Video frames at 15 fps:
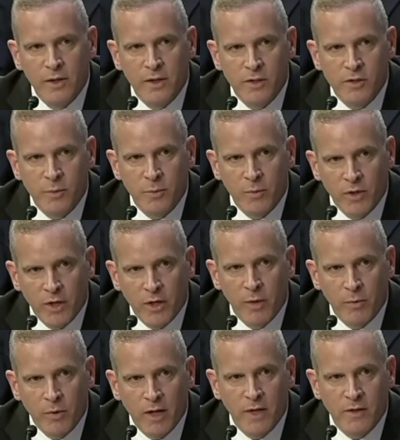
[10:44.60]
disciplinary
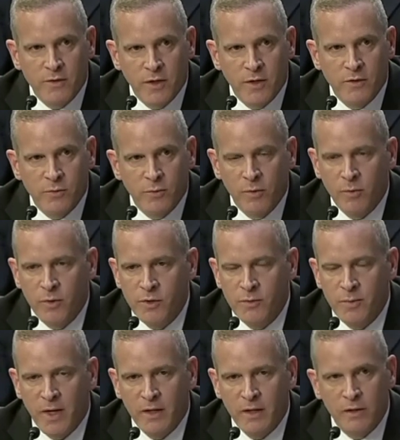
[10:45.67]
process with
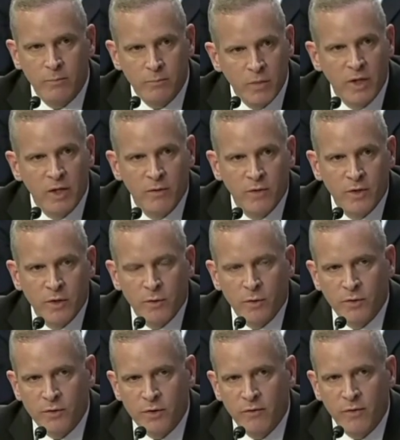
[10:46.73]
respect to
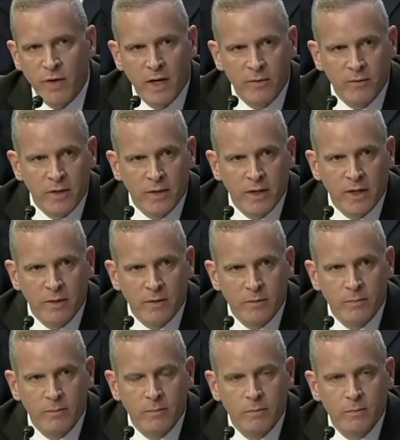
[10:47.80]
individuals involved in that.
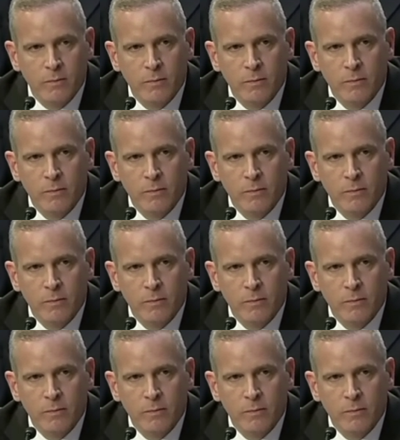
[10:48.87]
Here's the